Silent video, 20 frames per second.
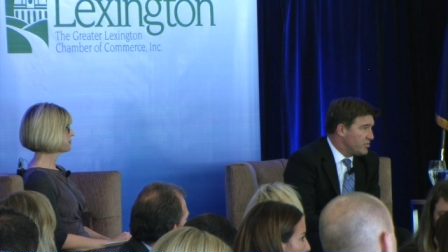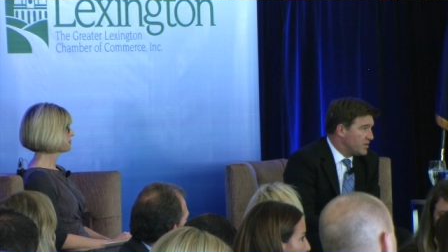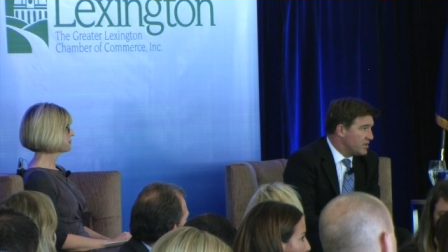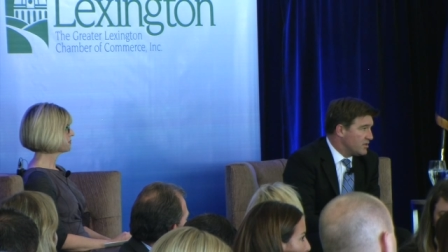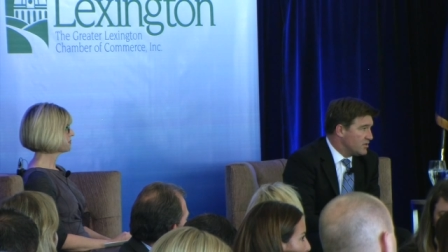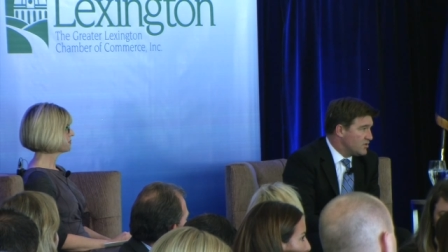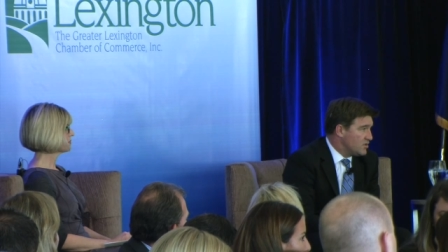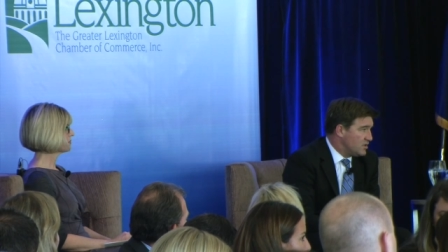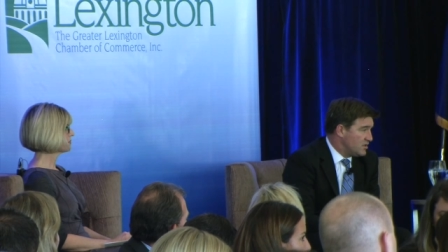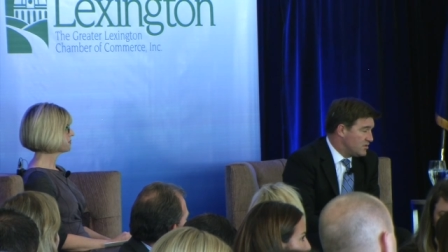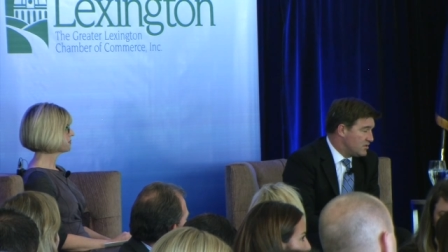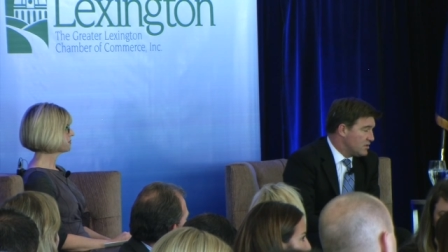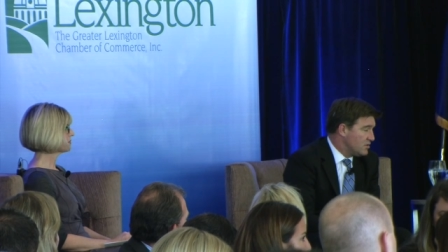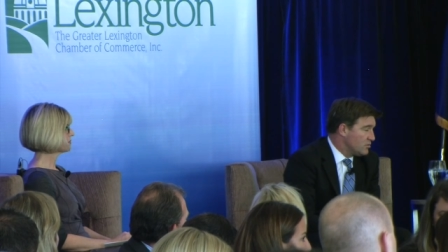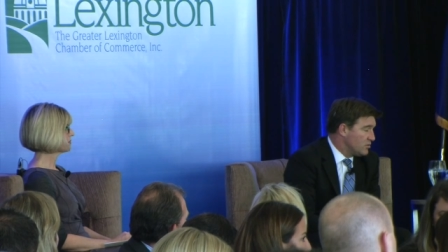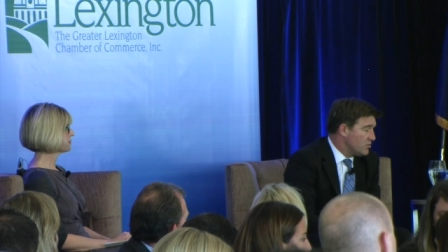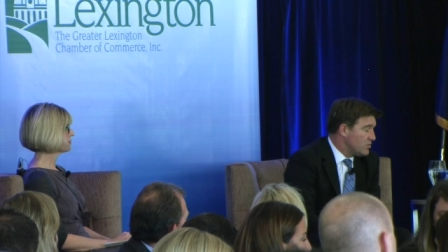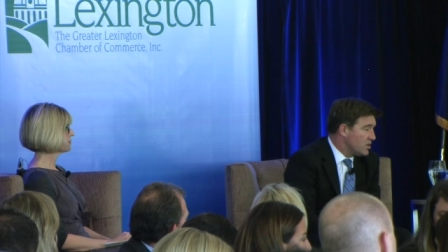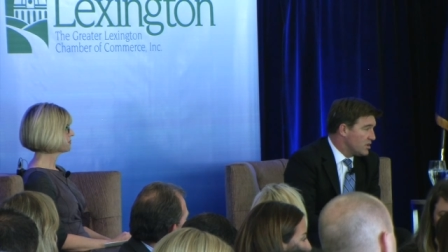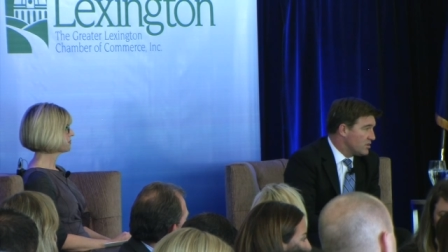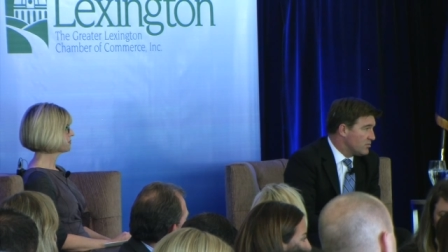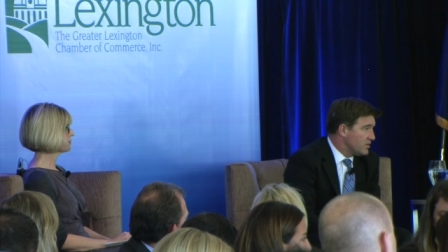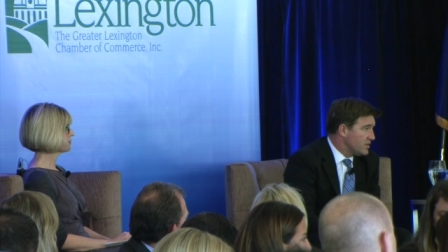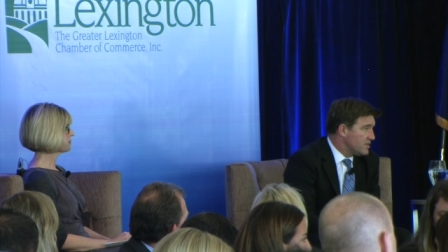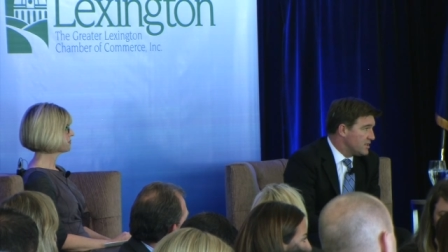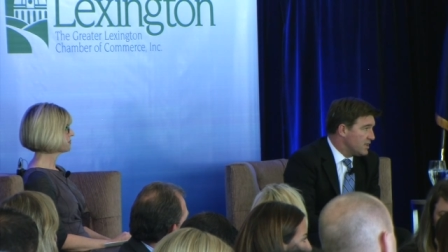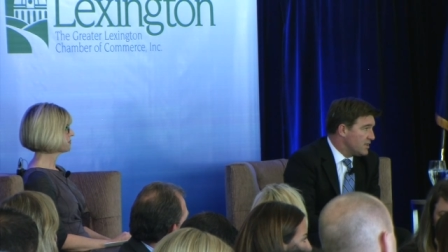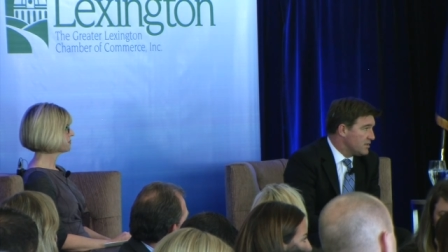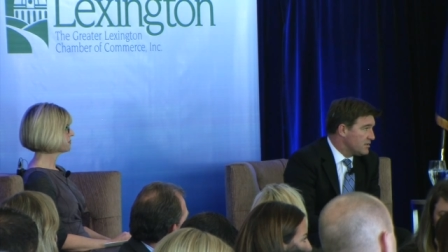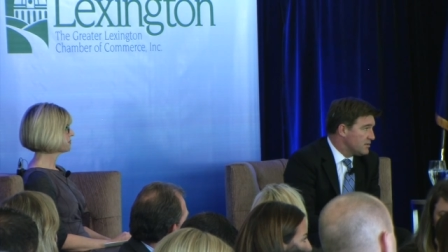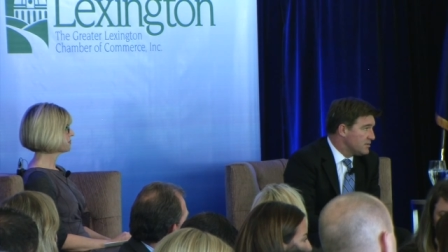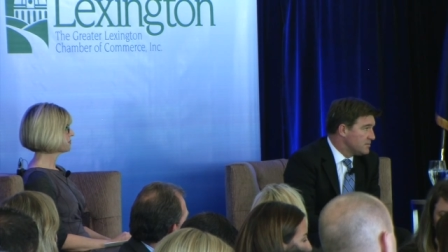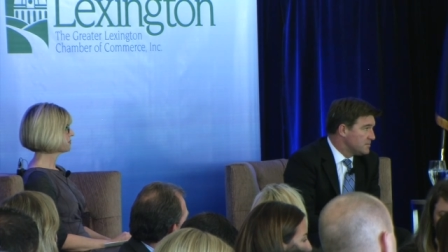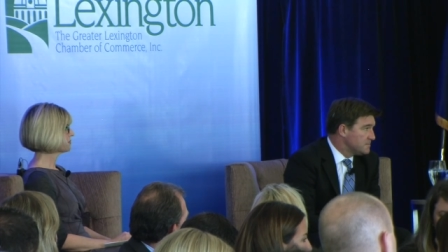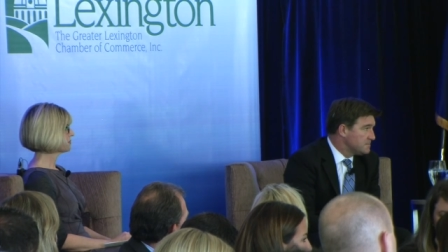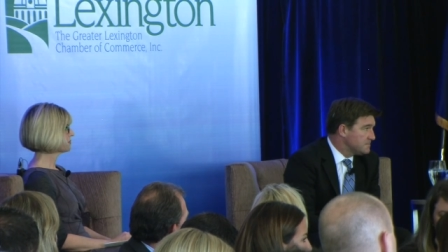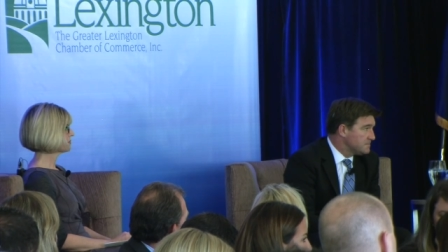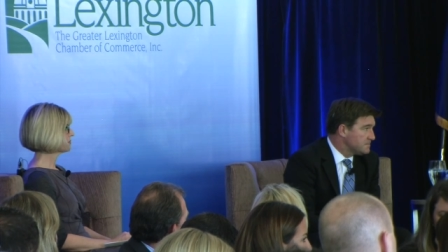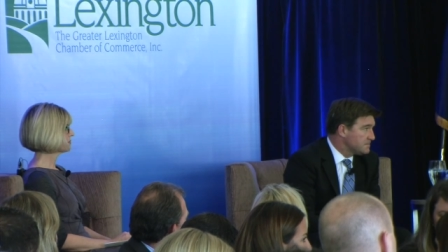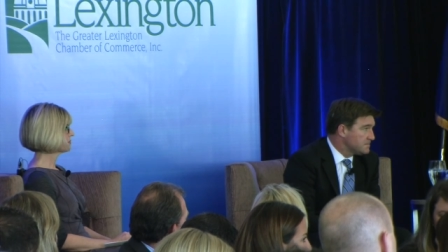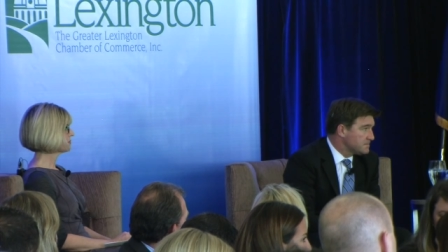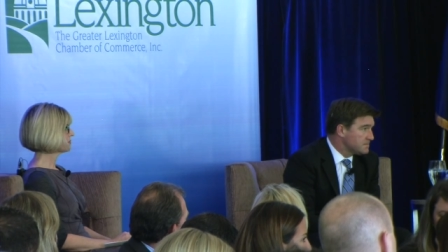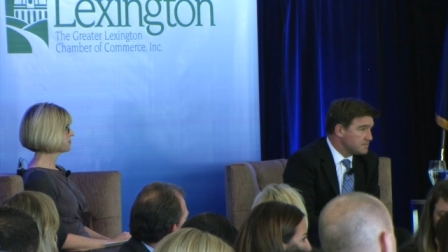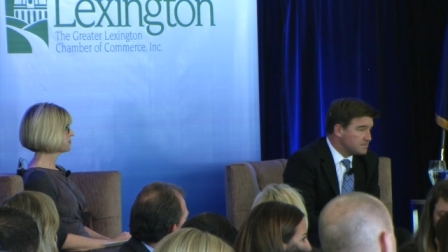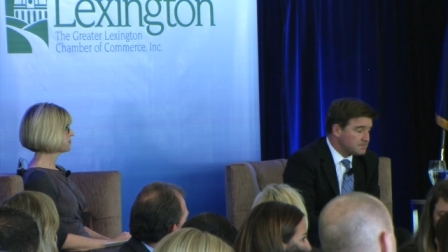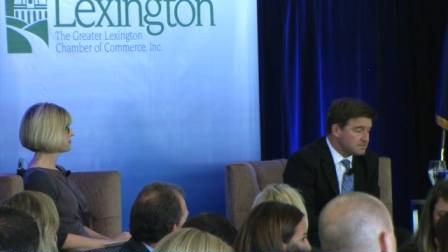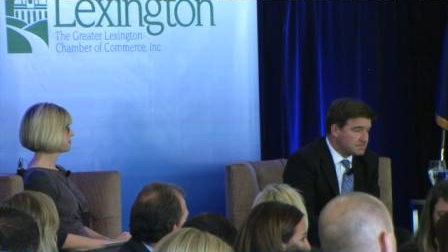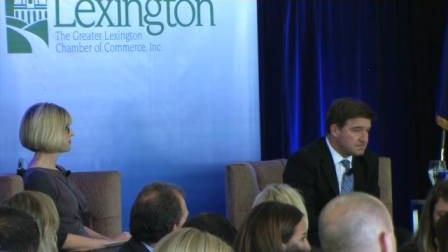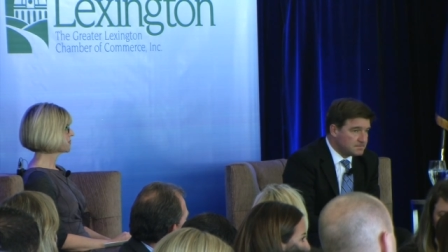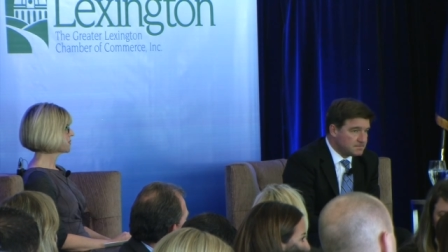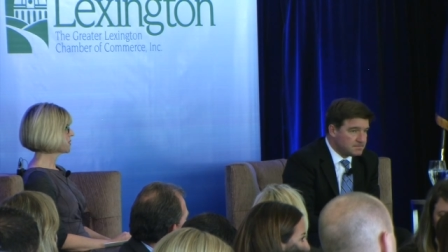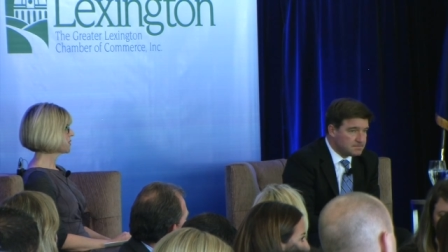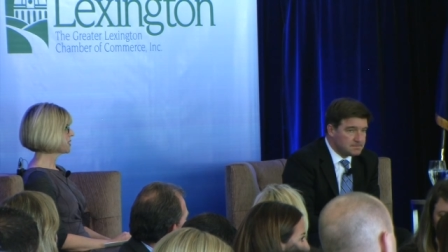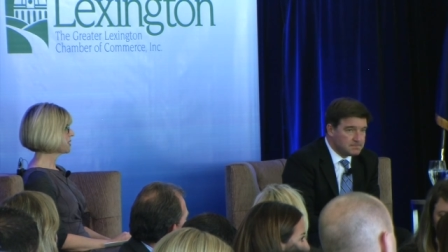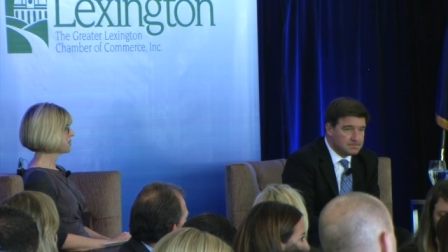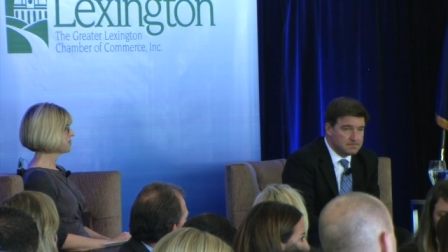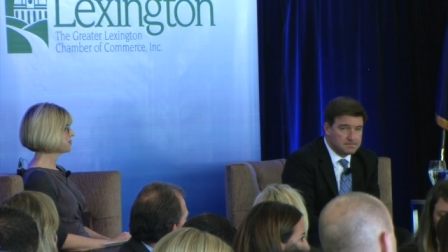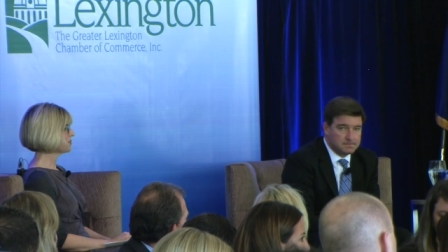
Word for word: because she is so remarkably talented. Great.